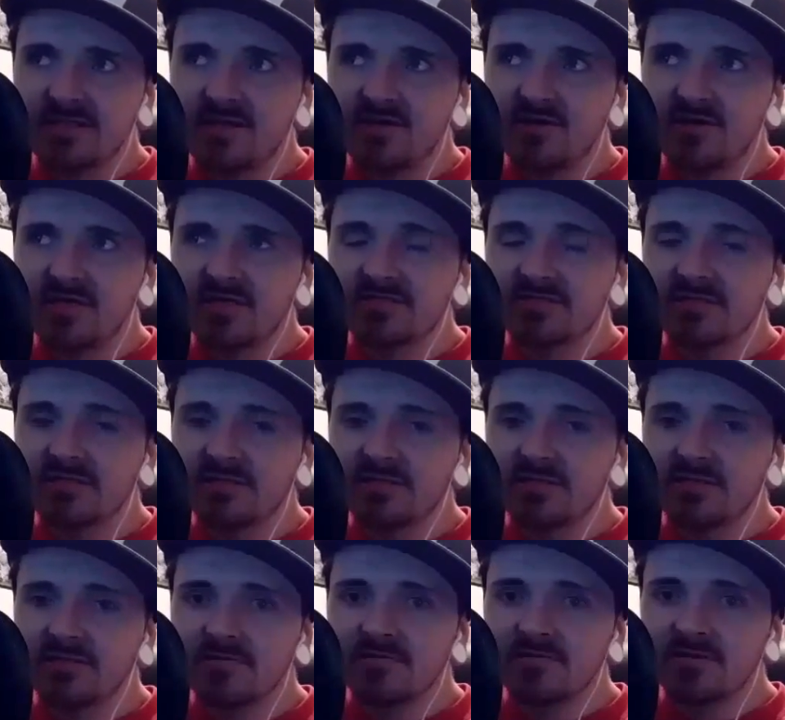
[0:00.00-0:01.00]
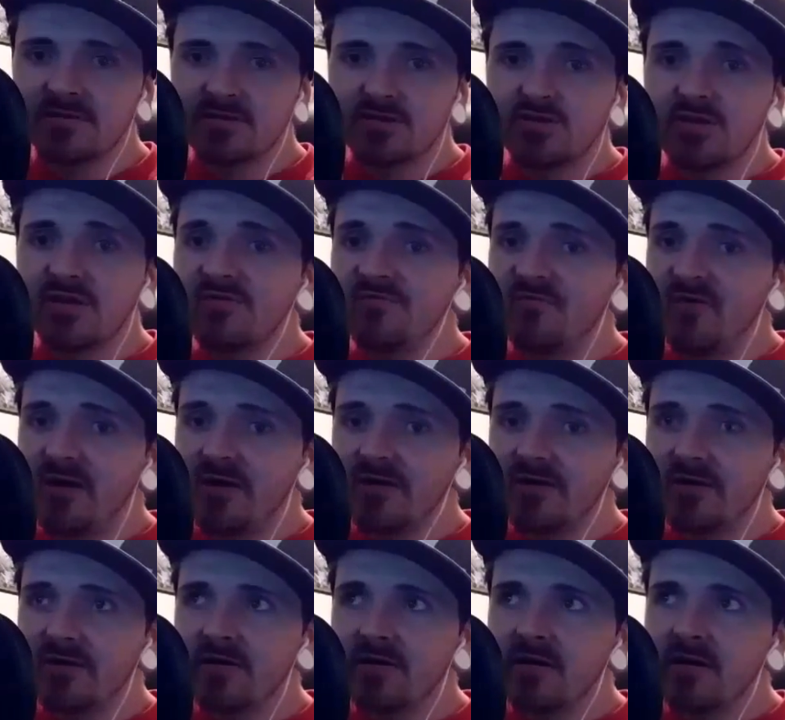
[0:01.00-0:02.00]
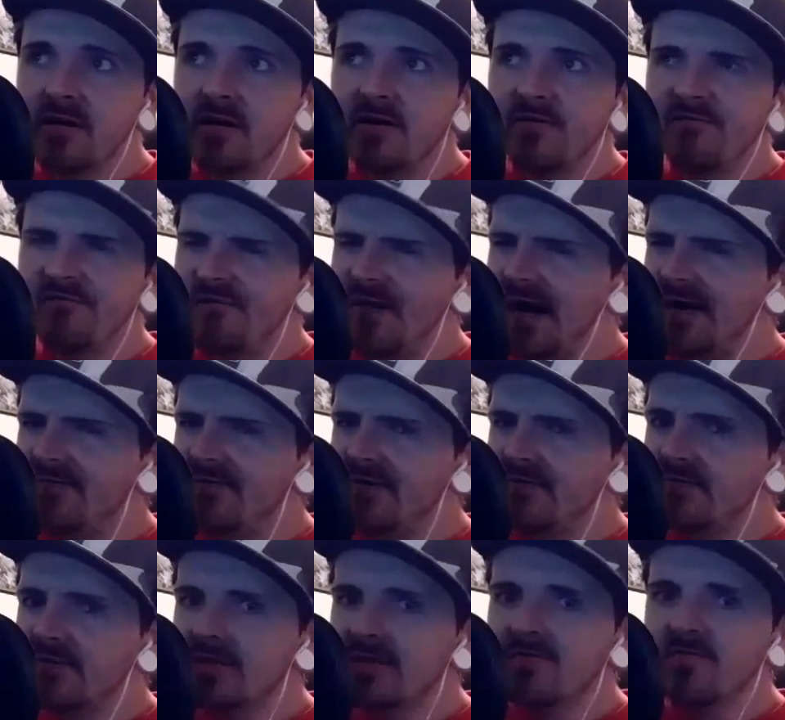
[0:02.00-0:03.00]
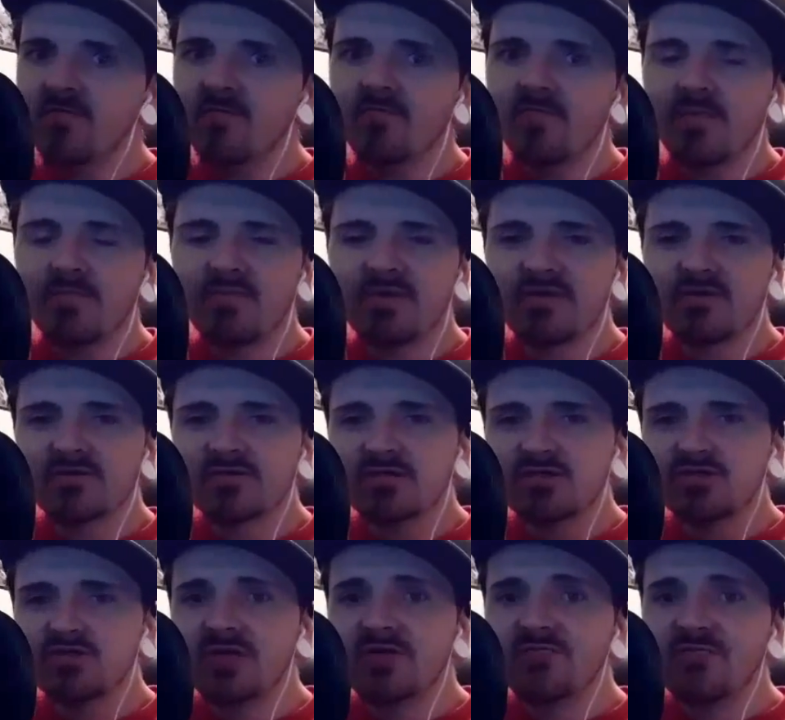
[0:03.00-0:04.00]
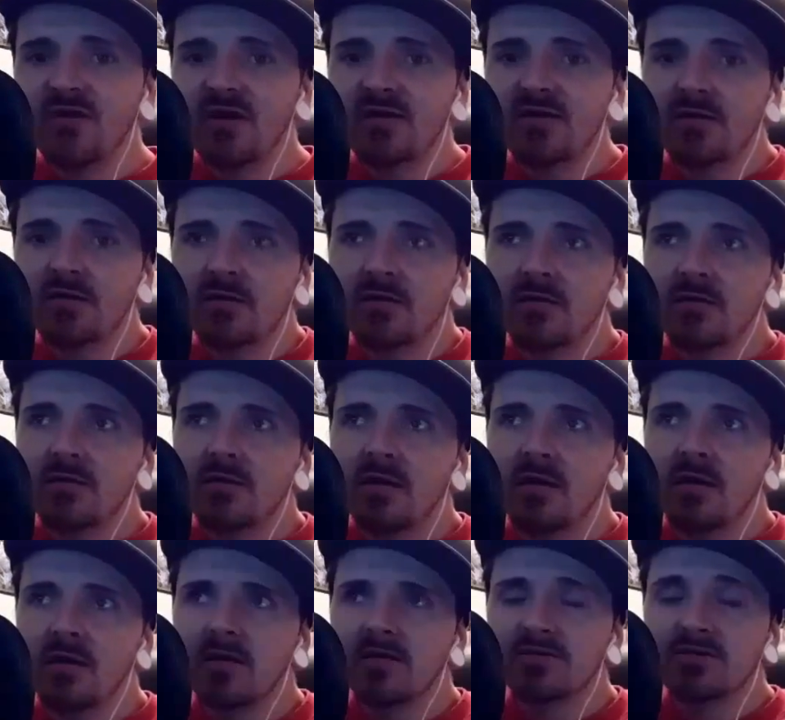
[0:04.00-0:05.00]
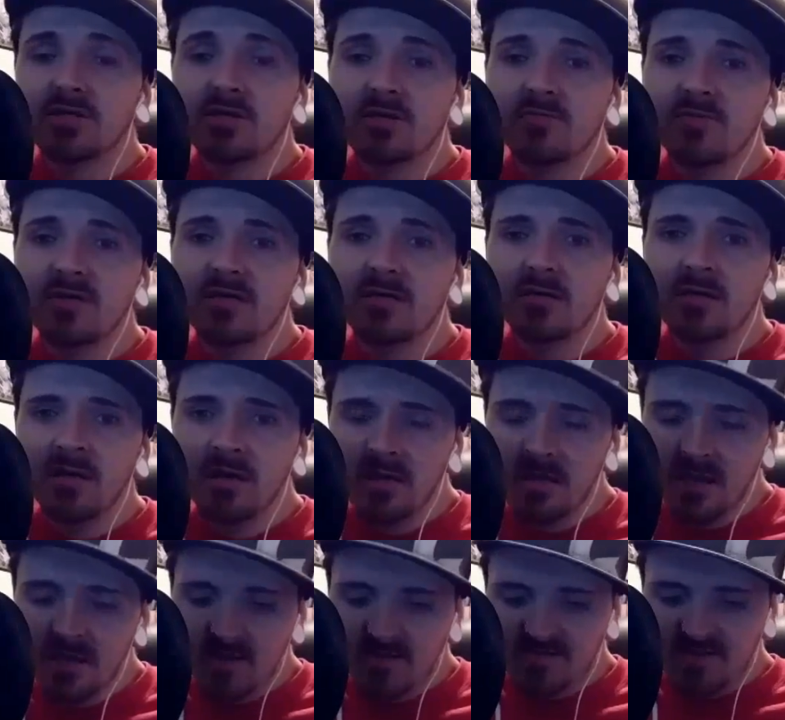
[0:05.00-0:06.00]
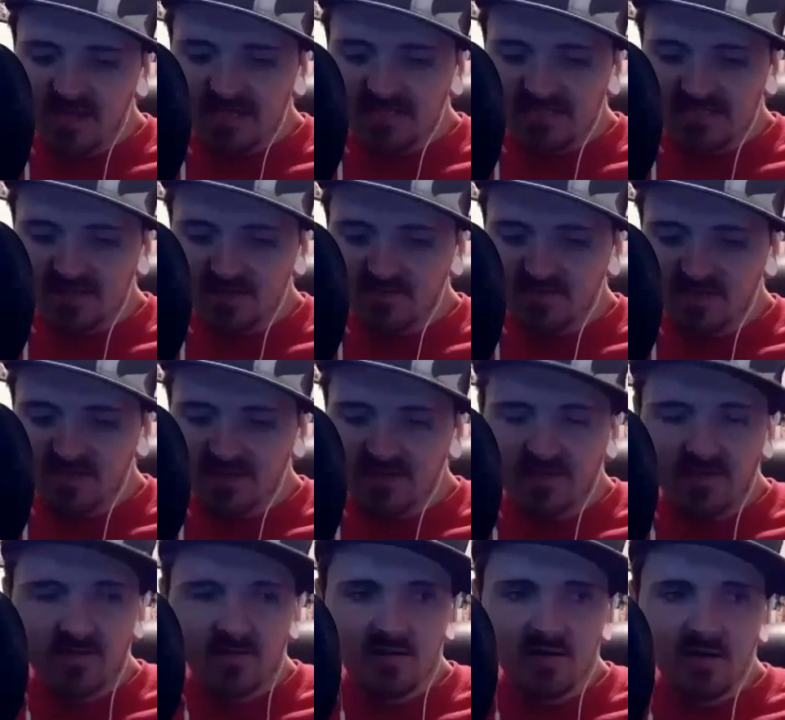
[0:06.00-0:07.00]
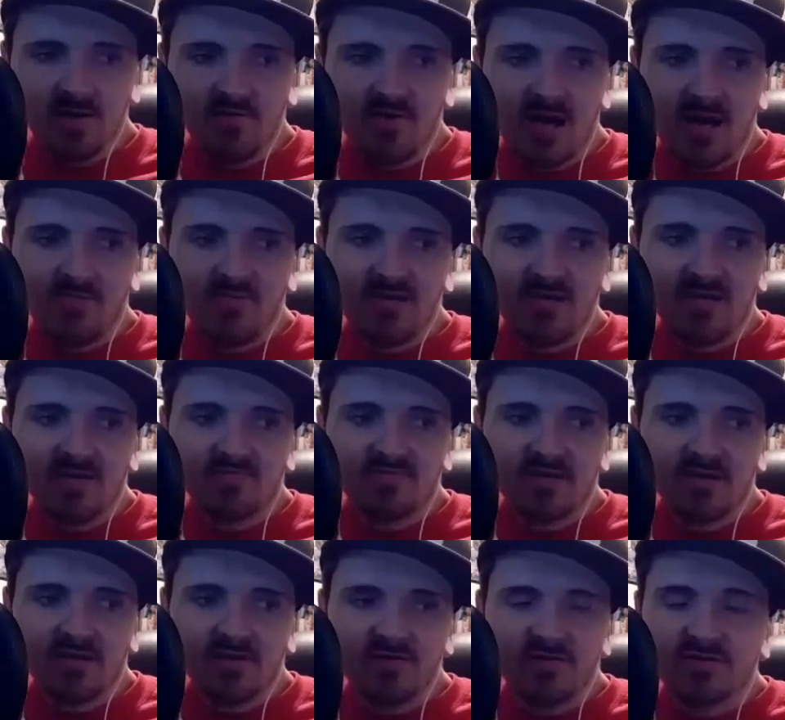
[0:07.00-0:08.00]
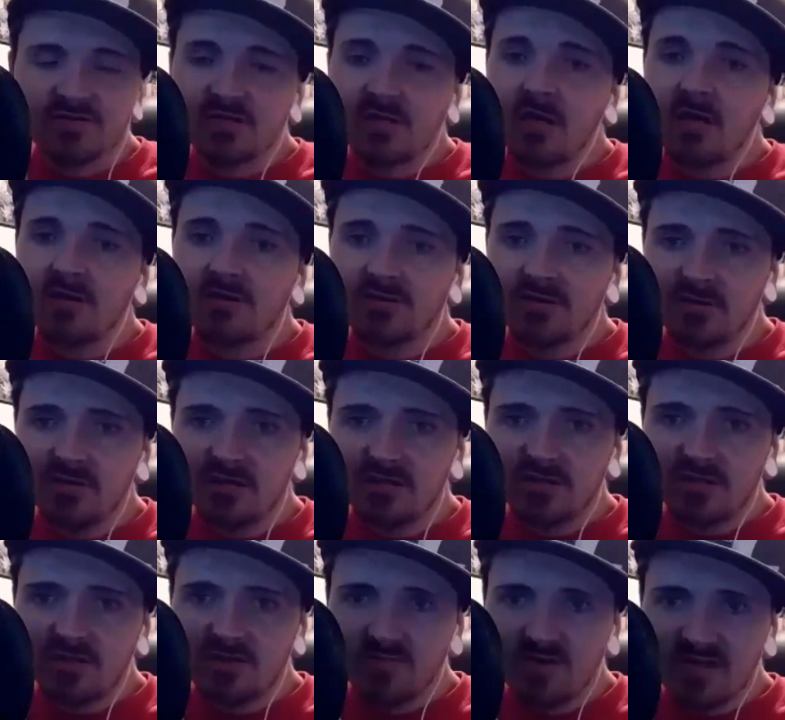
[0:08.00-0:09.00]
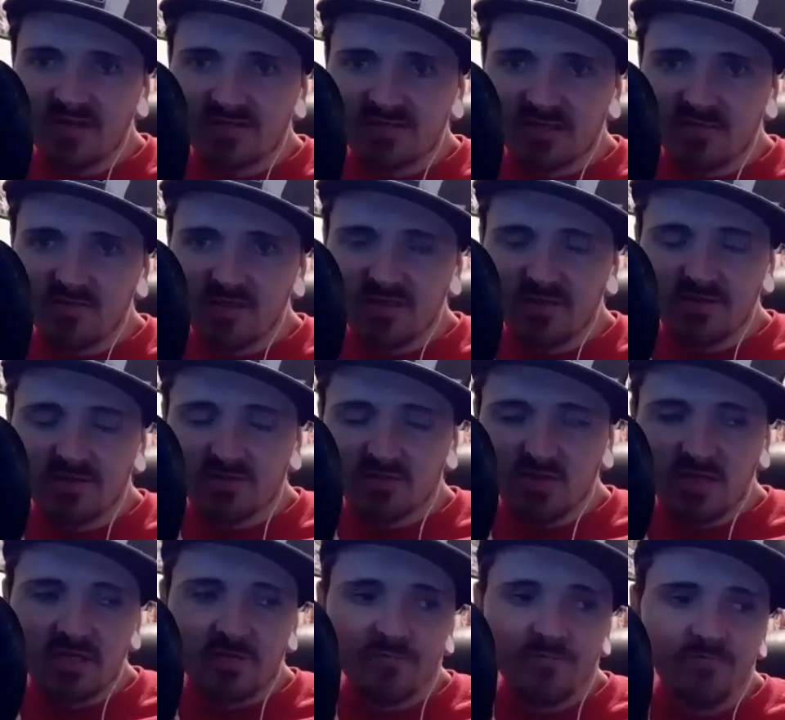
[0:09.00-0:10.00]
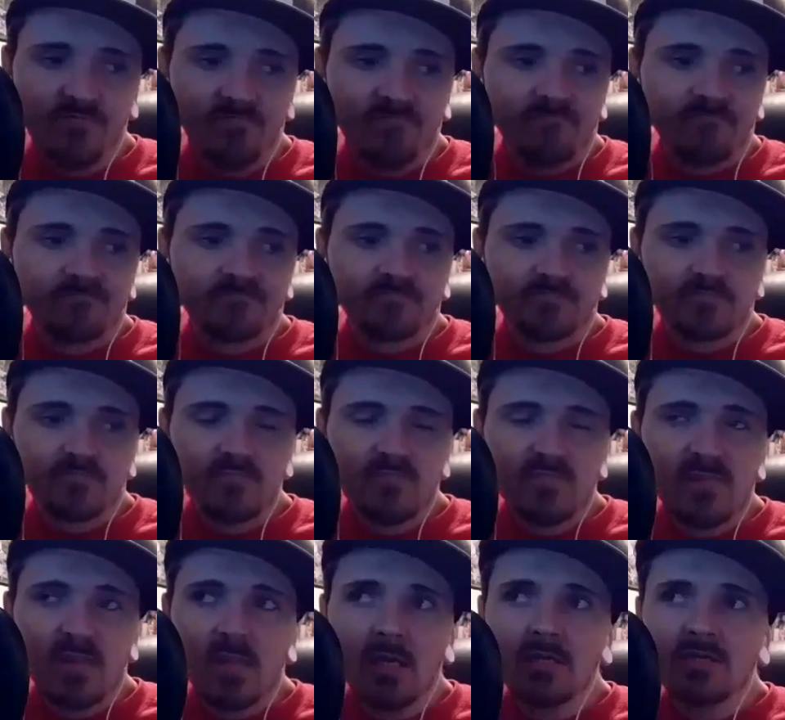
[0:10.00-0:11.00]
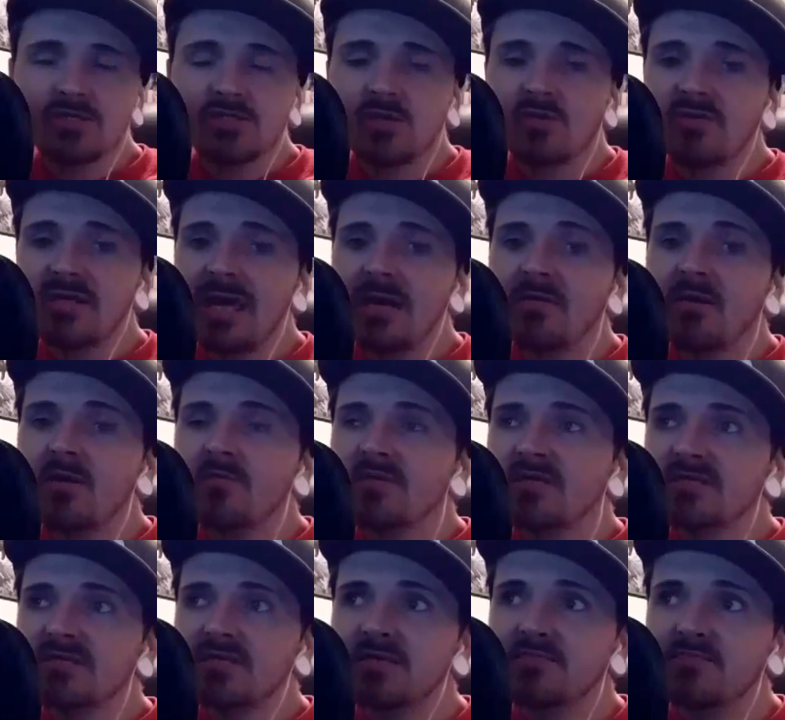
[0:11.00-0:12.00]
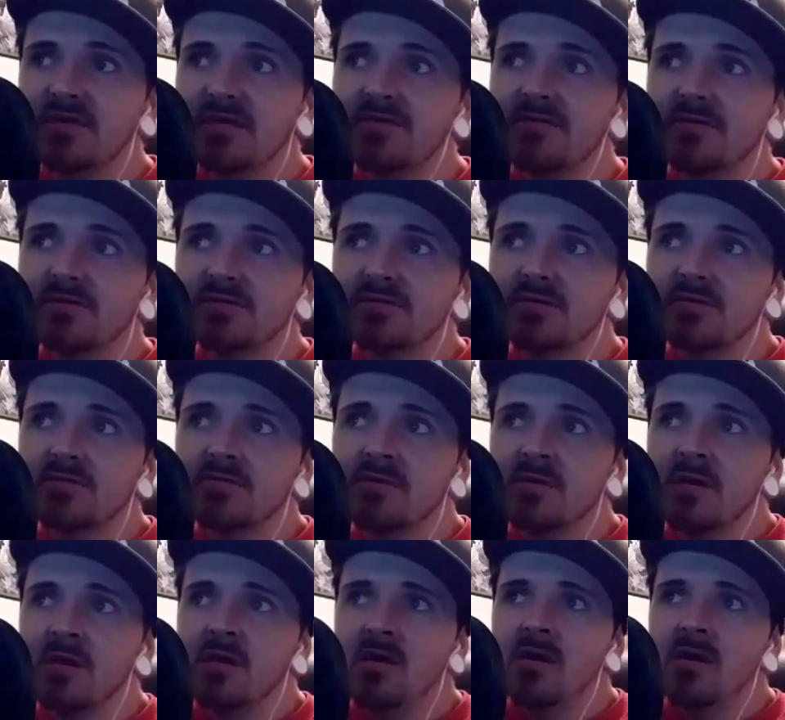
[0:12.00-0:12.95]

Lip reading: there is the Street Fighter 5, I believe, but there's the Street Fighter tournament that's going to be wrapping up there. There's the Call of Duty tournament that's going to be there as well. So Capcom is going to be there. So